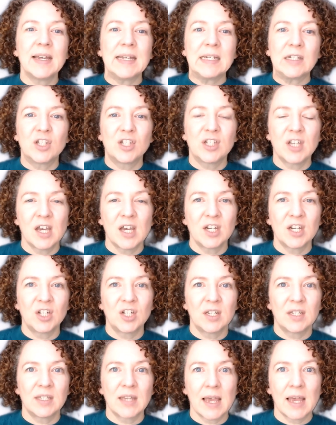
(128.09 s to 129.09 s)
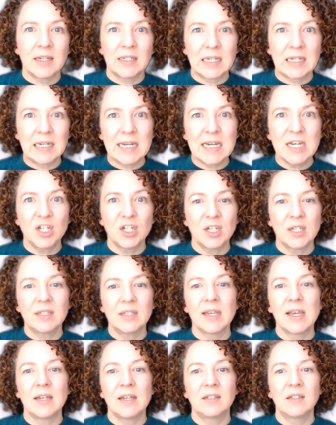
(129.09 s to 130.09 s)
insertions and
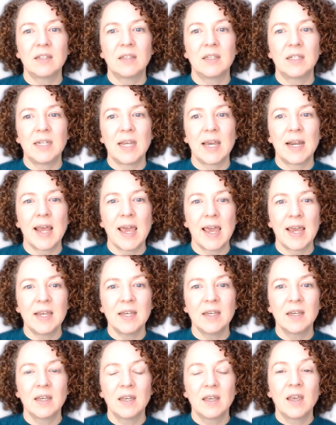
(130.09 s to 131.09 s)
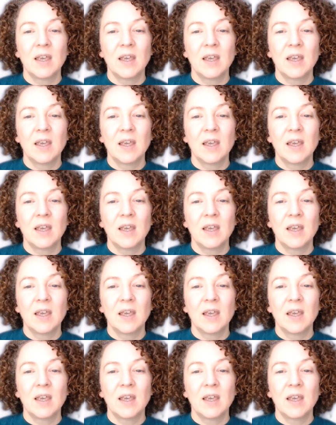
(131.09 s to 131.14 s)
deletions into the DNA,